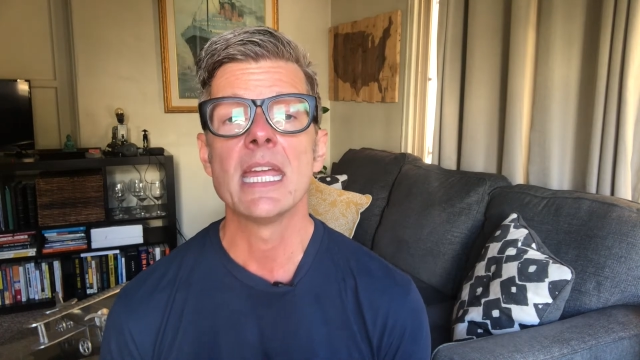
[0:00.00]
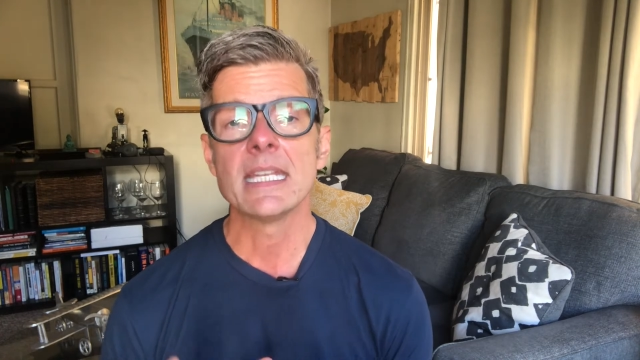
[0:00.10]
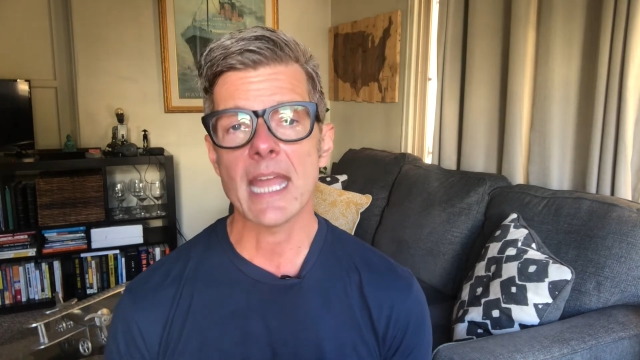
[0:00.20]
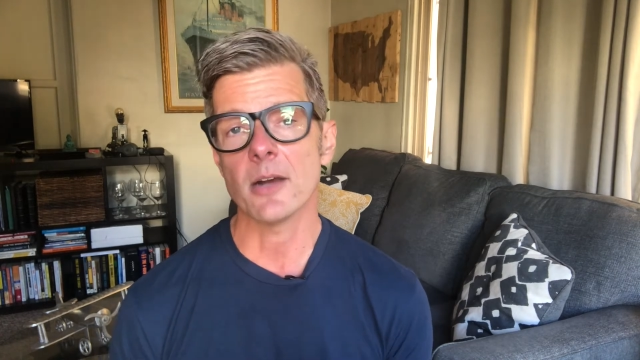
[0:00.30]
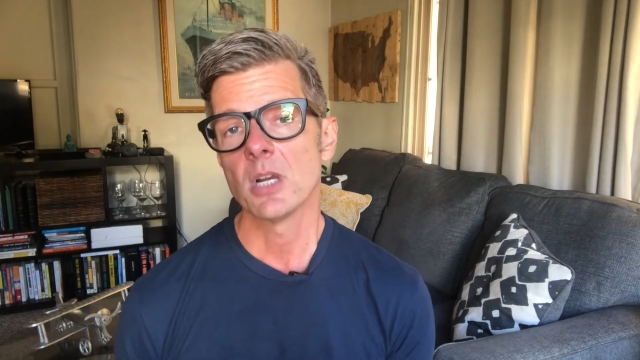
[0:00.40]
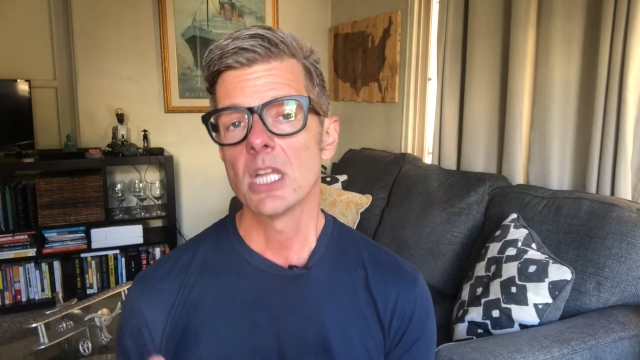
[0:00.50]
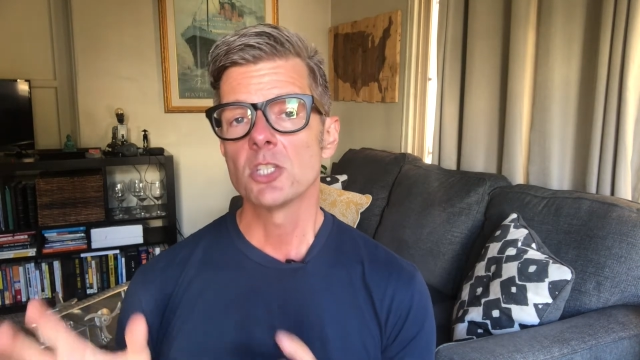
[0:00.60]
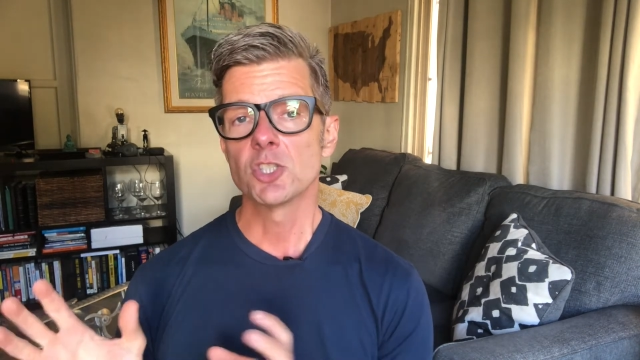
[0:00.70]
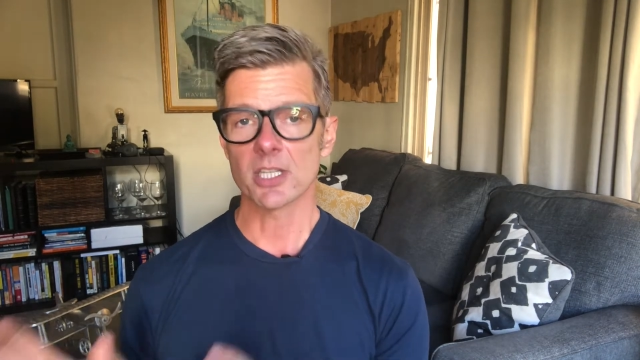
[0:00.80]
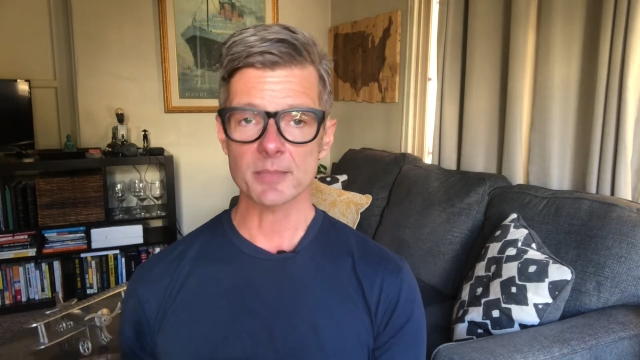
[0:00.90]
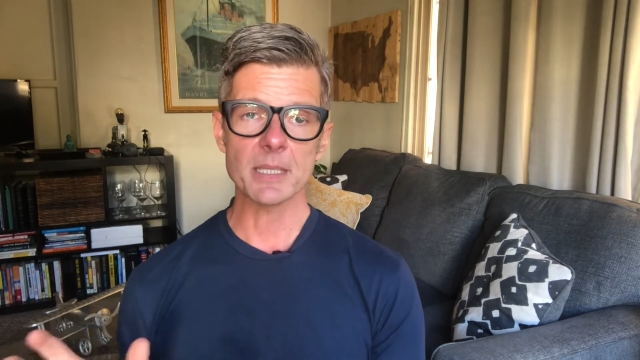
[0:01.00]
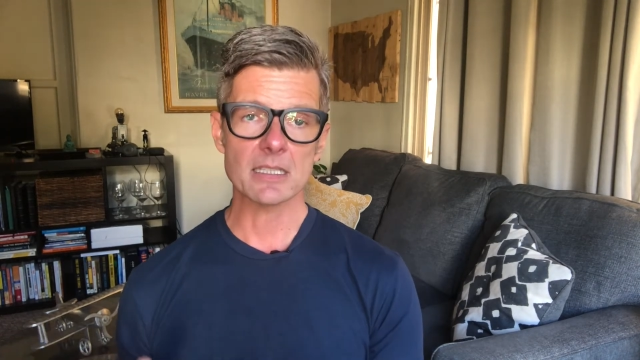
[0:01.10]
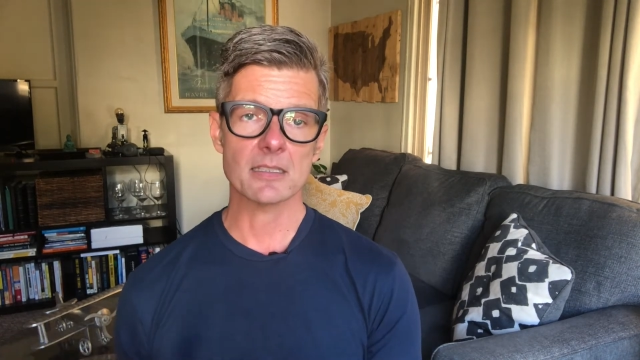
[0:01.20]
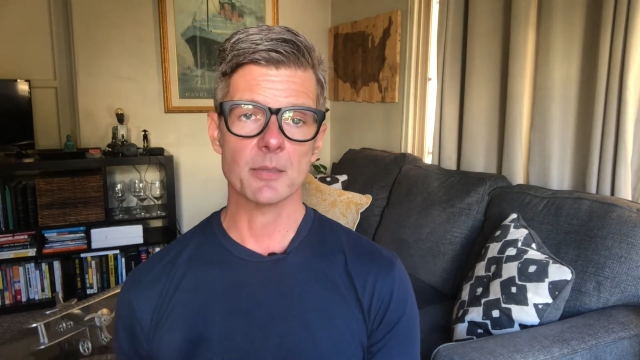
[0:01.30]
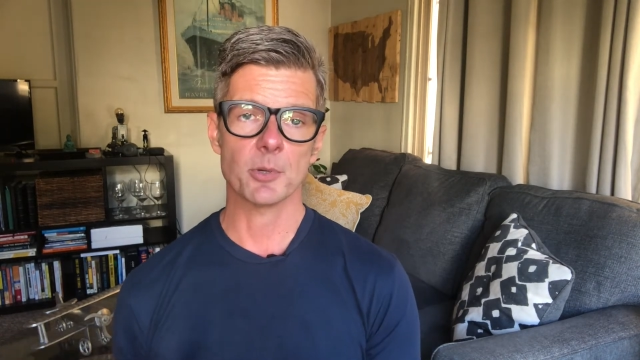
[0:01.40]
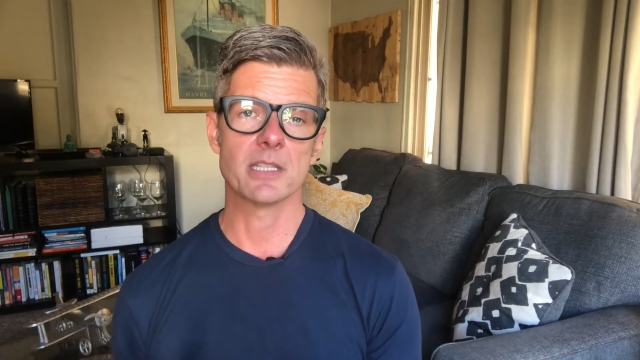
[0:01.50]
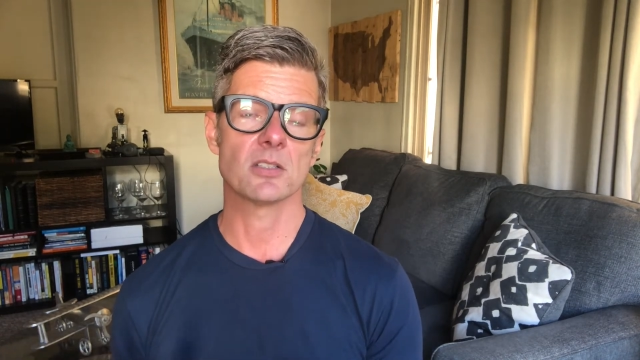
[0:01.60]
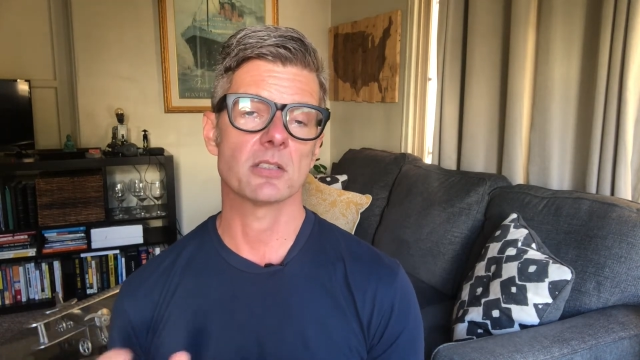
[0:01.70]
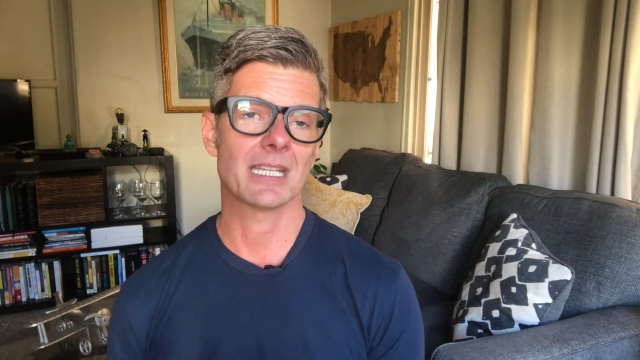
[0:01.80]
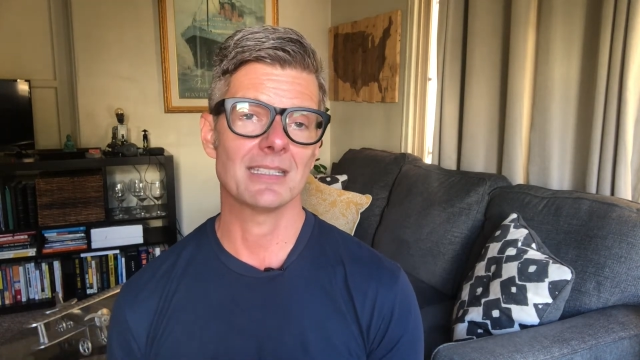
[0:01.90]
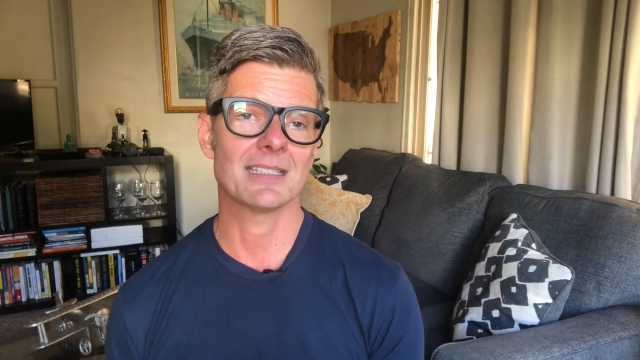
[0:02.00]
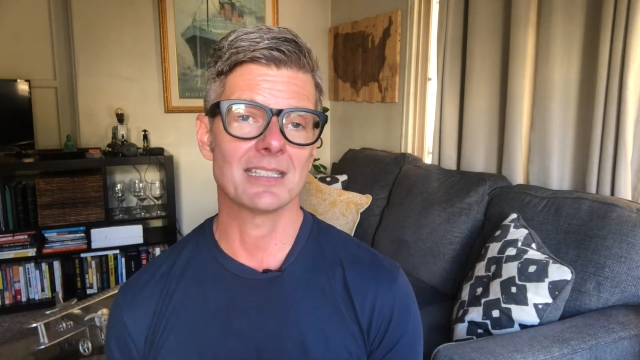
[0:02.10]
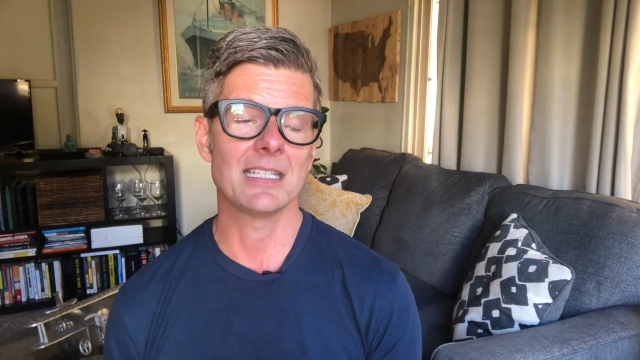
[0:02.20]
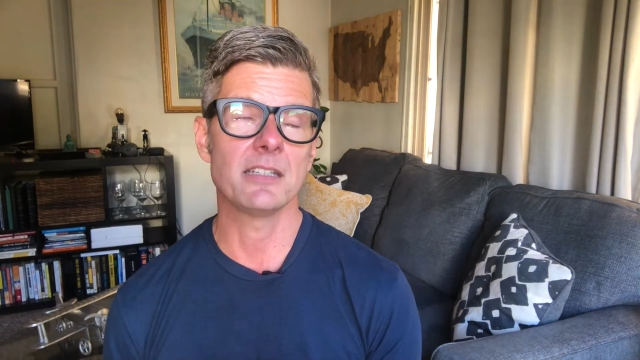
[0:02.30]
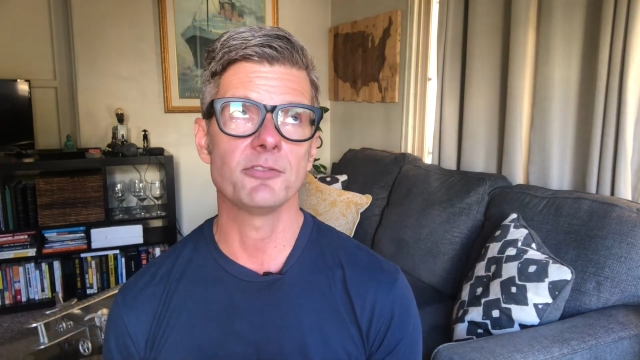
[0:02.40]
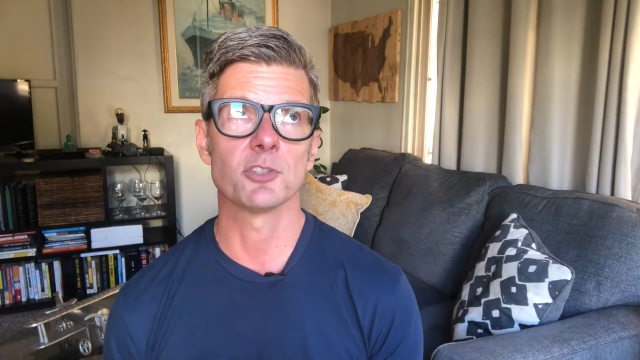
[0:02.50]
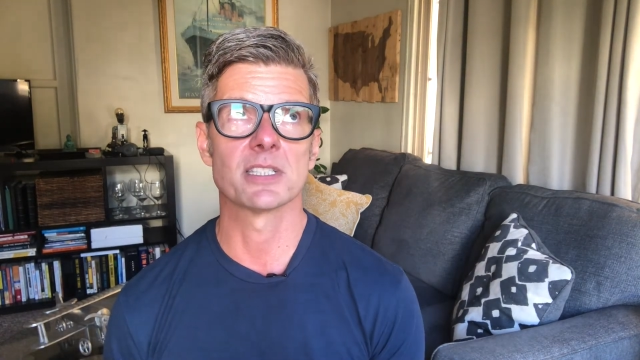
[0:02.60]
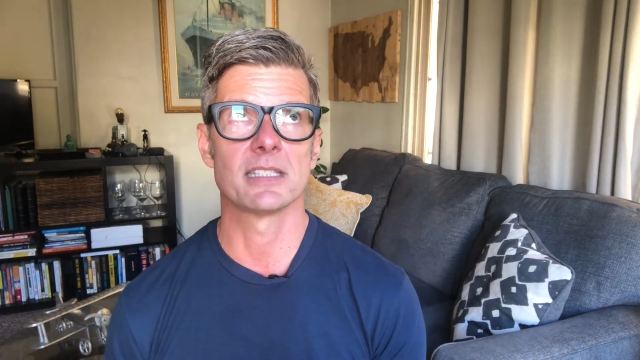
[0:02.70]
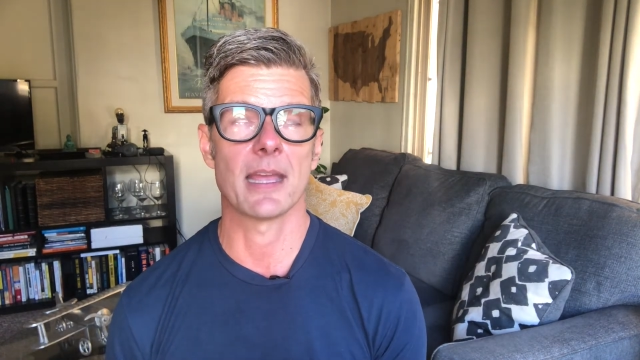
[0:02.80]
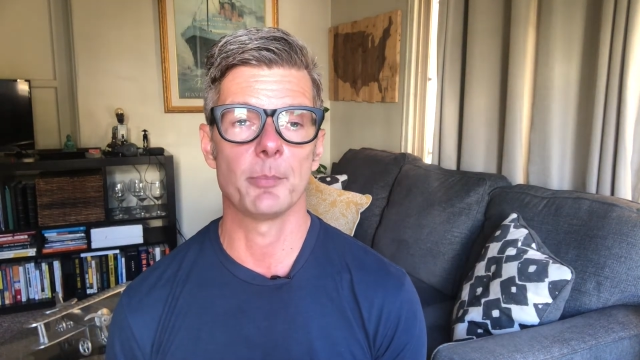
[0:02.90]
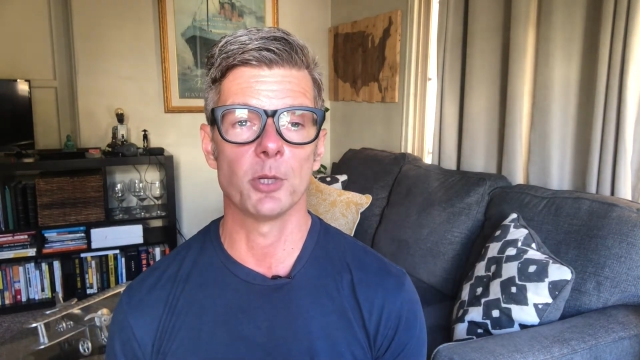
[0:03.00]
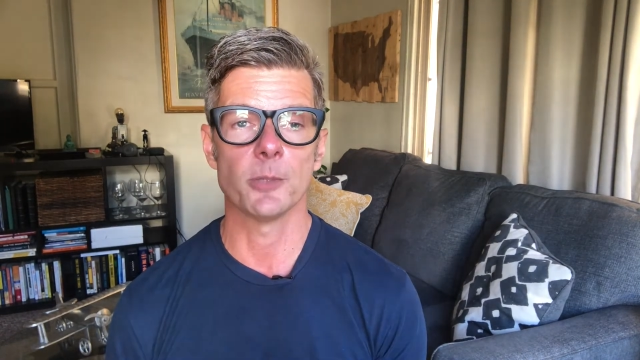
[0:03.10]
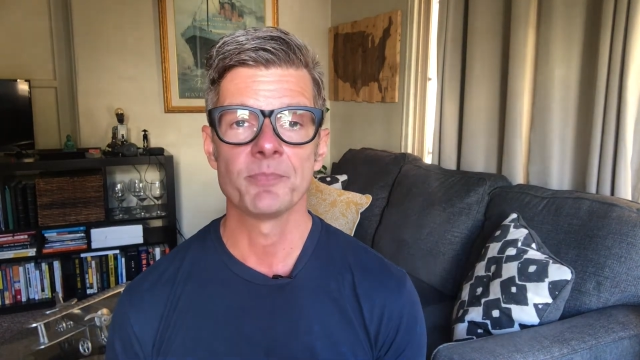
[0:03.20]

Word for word: Now, just because an appraiser can't see, for example,